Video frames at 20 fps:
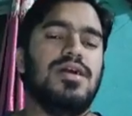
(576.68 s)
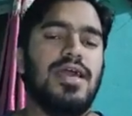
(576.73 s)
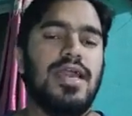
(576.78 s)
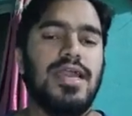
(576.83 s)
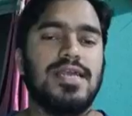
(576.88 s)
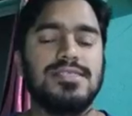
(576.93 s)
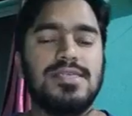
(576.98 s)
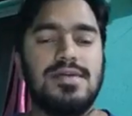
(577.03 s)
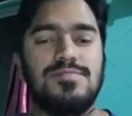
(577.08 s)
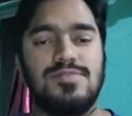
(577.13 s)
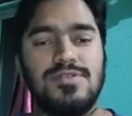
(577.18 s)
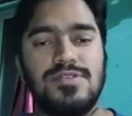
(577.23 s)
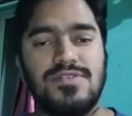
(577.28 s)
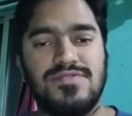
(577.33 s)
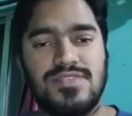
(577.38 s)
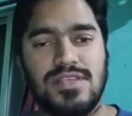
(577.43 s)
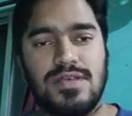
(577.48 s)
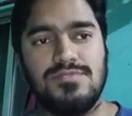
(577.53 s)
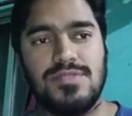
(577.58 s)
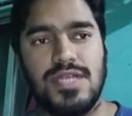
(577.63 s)
Example
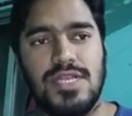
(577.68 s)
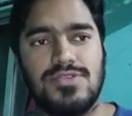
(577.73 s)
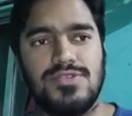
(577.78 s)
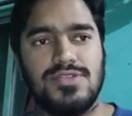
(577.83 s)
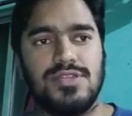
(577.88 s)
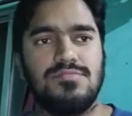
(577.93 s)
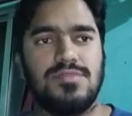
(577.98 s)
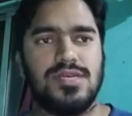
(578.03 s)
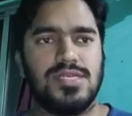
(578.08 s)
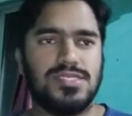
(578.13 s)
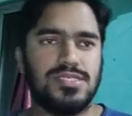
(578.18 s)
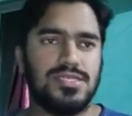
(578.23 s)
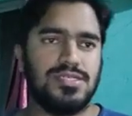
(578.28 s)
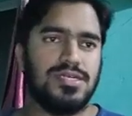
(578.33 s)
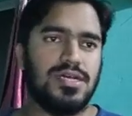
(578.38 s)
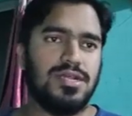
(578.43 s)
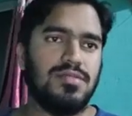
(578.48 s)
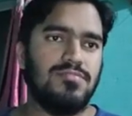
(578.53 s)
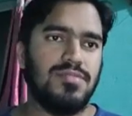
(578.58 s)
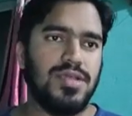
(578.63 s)
of some nitrogen mustard
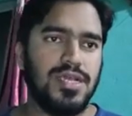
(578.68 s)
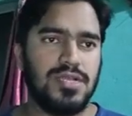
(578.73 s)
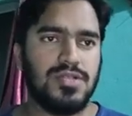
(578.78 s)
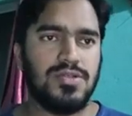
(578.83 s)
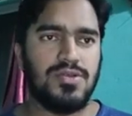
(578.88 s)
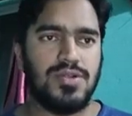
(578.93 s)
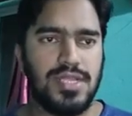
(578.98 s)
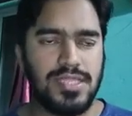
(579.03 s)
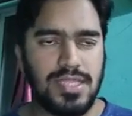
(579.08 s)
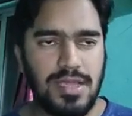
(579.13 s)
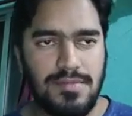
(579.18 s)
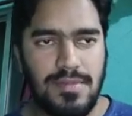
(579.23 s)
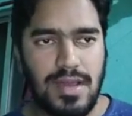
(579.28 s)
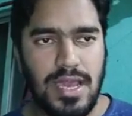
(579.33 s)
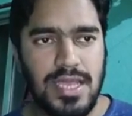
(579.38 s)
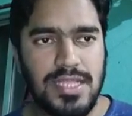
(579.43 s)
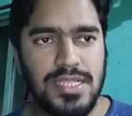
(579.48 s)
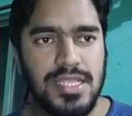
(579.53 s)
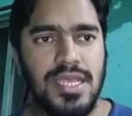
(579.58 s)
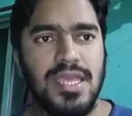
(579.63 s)
are
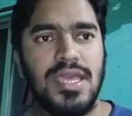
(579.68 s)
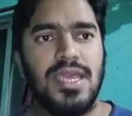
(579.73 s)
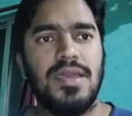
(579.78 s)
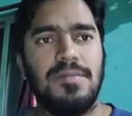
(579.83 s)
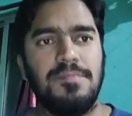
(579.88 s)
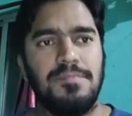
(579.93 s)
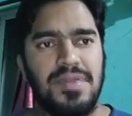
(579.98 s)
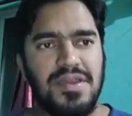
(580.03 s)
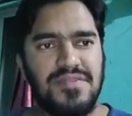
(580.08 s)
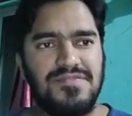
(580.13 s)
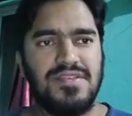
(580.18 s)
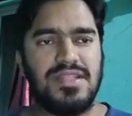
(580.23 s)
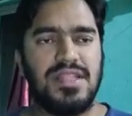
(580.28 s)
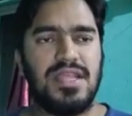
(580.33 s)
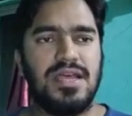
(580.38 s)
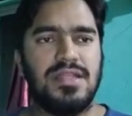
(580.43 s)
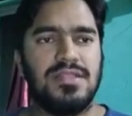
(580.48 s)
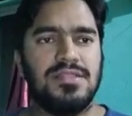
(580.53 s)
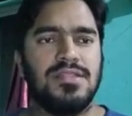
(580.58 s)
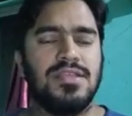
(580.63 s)
mechlorethamine,
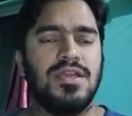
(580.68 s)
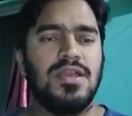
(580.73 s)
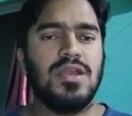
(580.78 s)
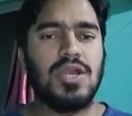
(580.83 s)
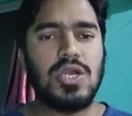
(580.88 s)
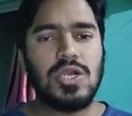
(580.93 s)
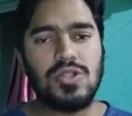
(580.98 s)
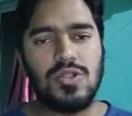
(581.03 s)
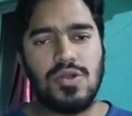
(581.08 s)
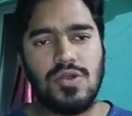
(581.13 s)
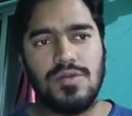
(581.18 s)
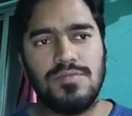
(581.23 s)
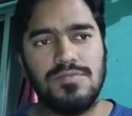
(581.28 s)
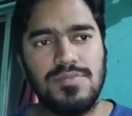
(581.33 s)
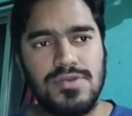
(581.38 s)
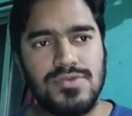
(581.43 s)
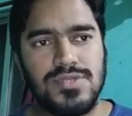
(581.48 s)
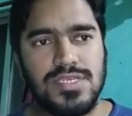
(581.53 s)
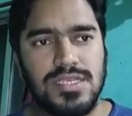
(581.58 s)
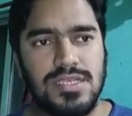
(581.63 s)
mephalan,
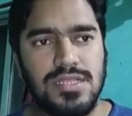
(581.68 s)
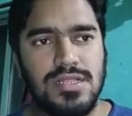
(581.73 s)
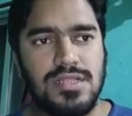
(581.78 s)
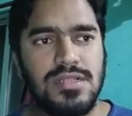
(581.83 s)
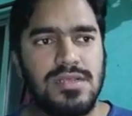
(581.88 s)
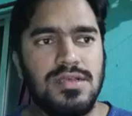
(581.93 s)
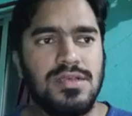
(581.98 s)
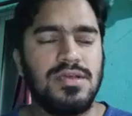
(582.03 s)
chlorombucil.